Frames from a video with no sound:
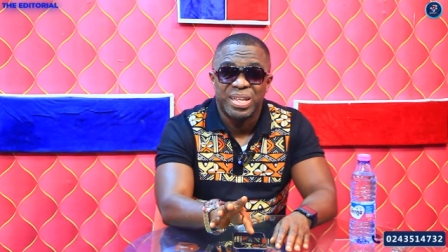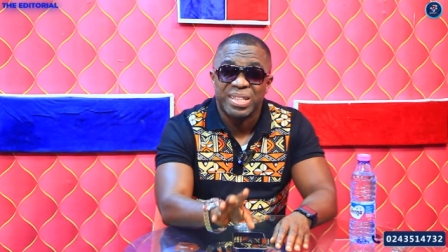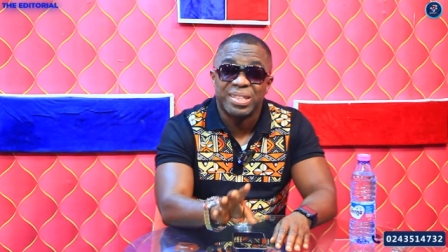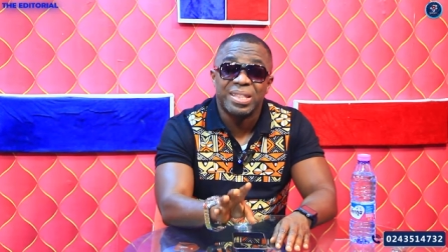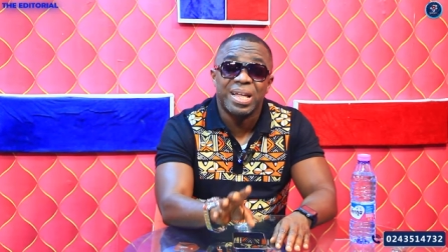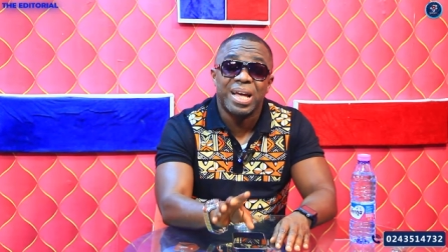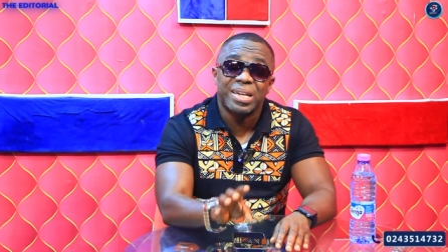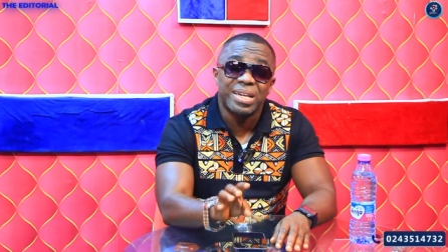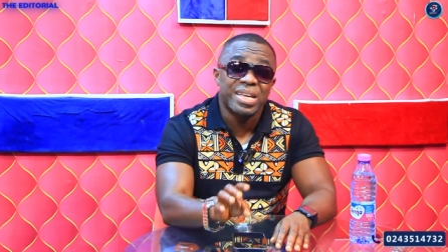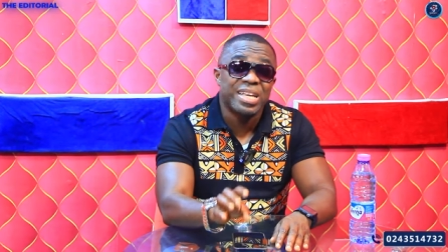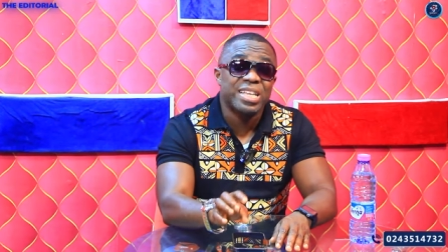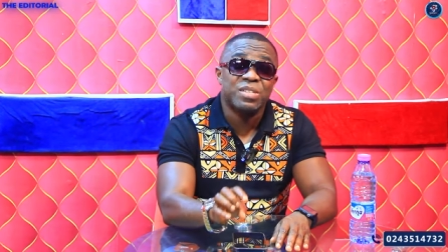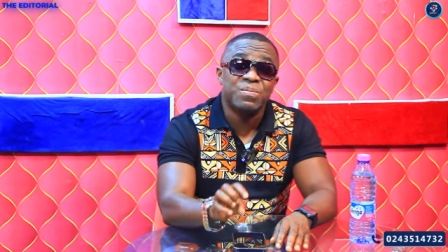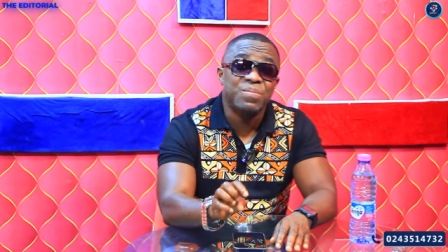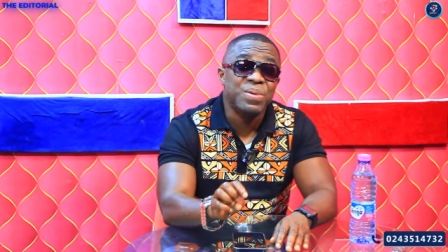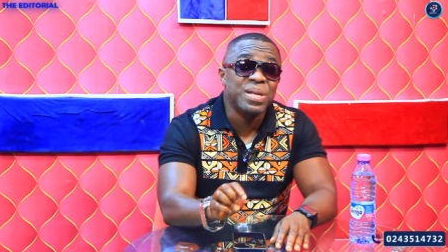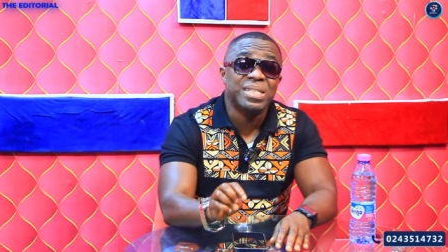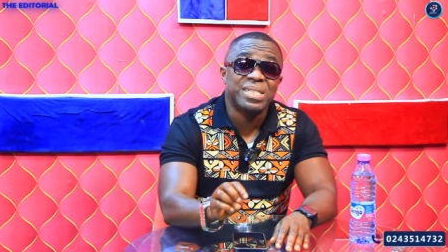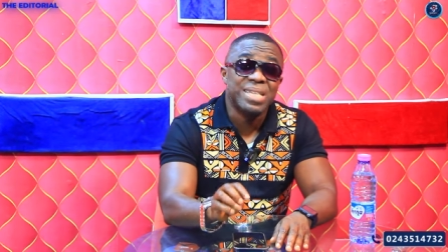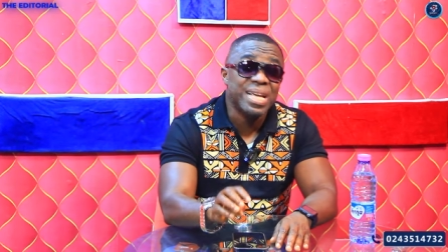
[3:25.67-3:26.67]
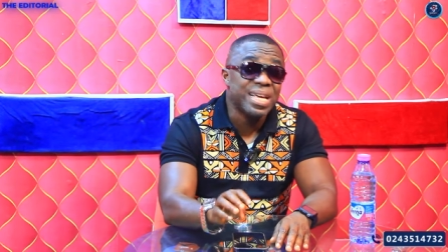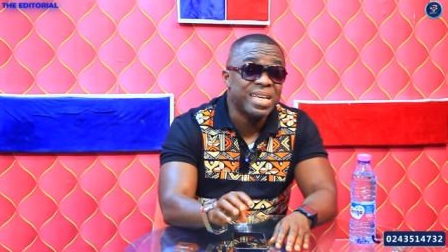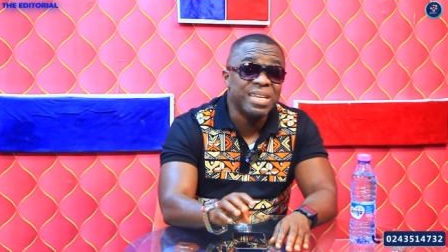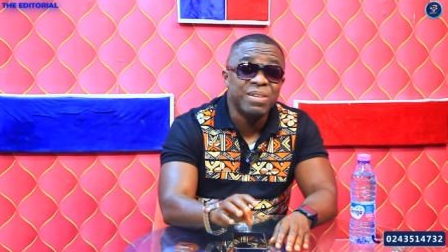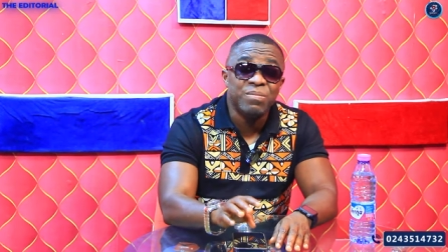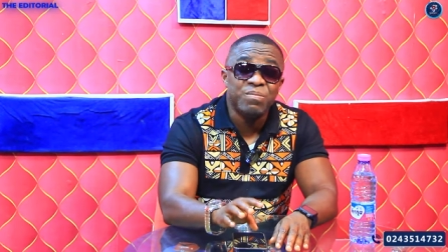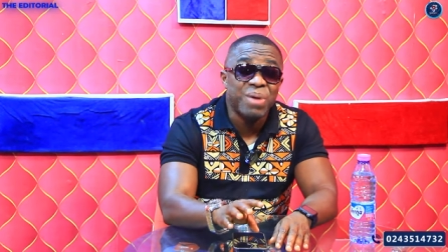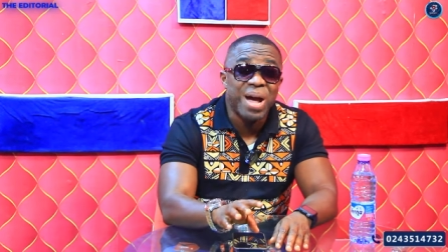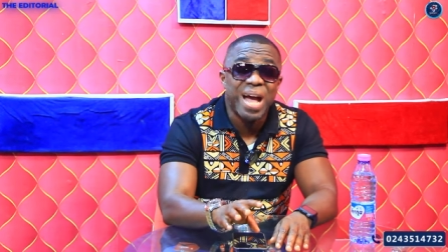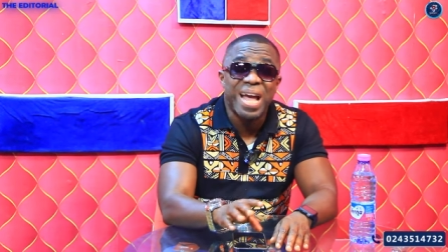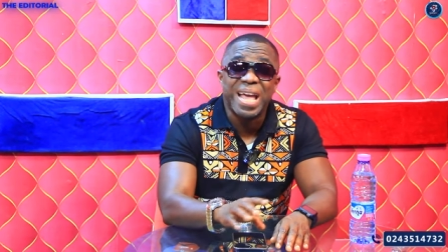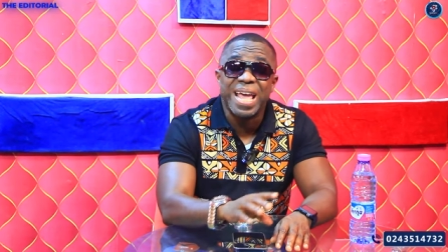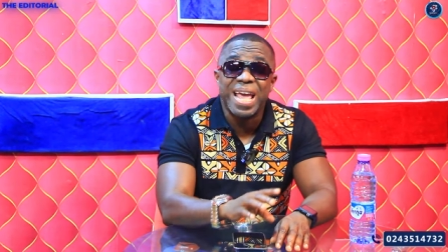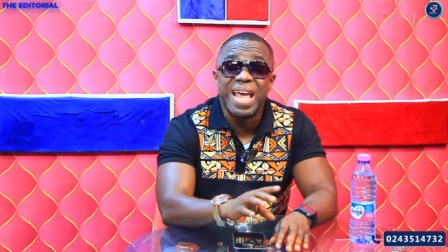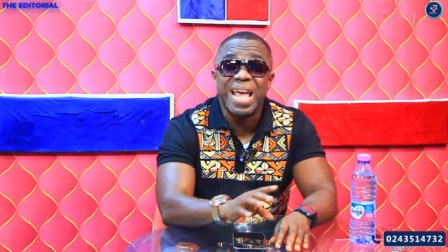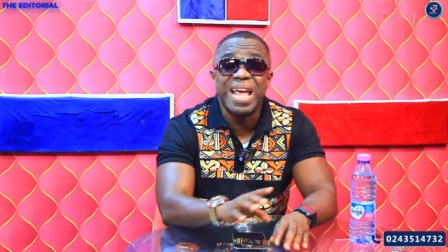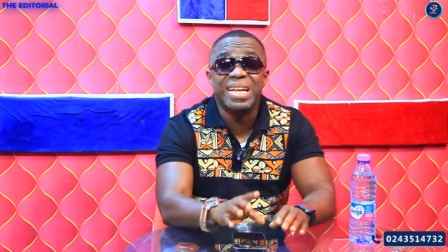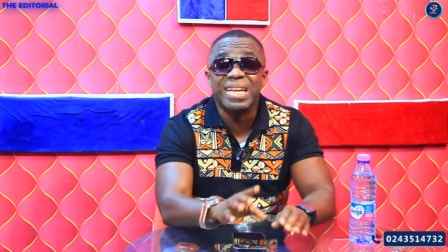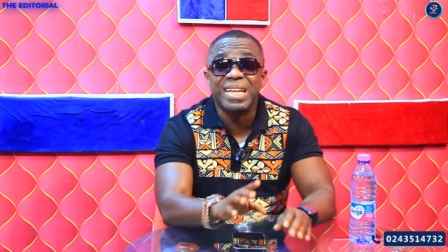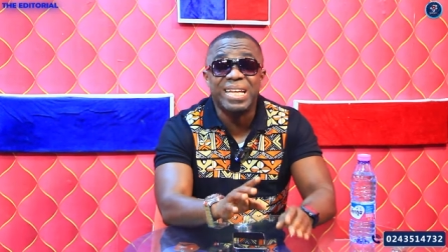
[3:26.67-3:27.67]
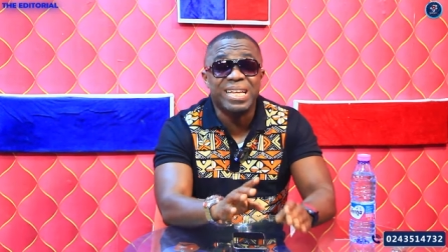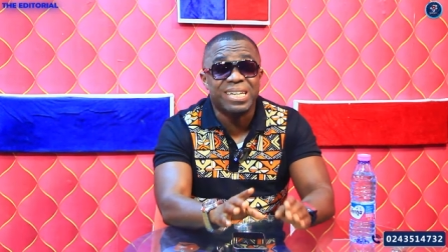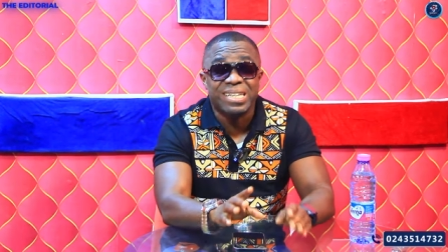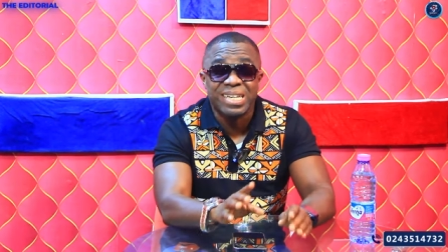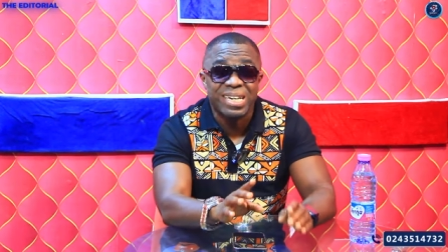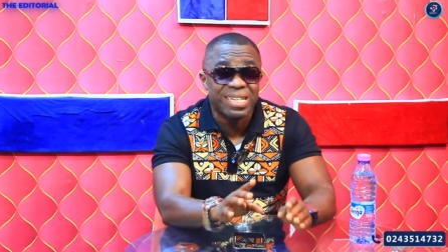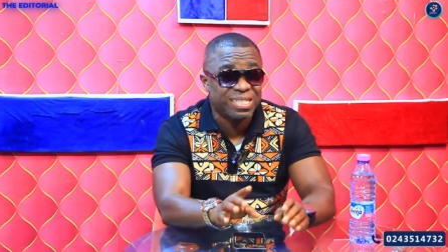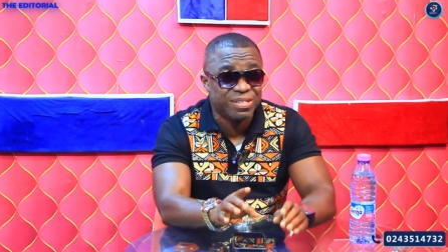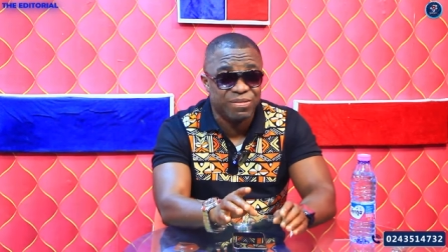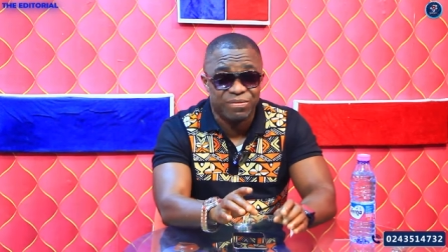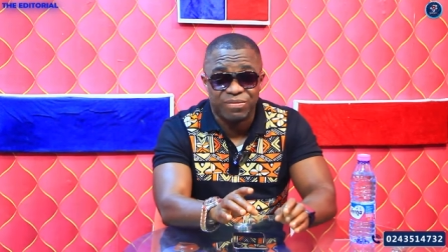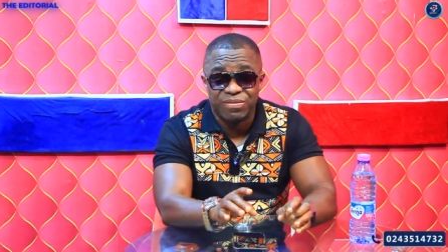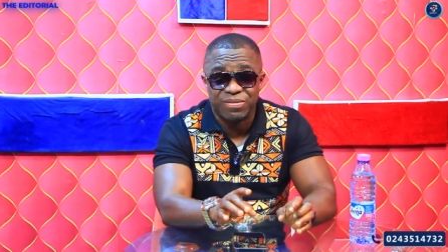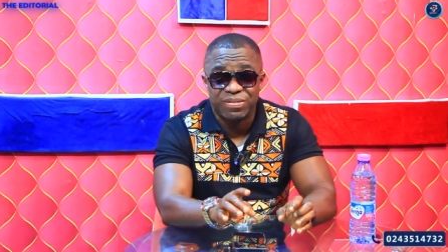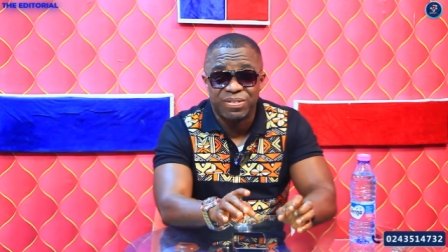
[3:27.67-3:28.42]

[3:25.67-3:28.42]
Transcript: that is being taken by any creative,